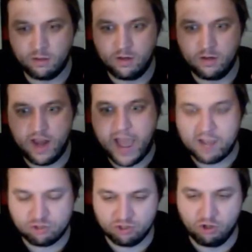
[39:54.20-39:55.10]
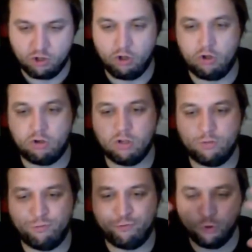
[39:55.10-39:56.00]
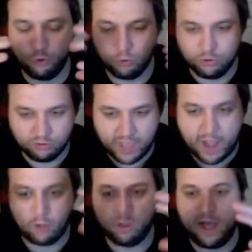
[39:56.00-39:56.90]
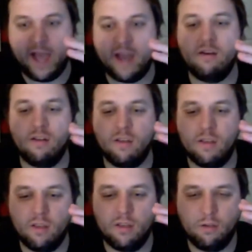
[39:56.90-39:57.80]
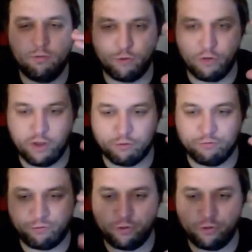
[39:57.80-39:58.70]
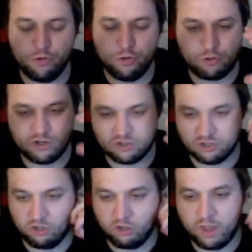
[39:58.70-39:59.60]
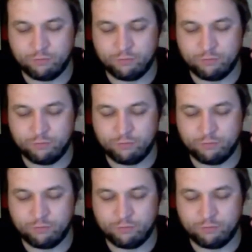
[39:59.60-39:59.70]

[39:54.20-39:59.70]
national food outlet for their nutritional and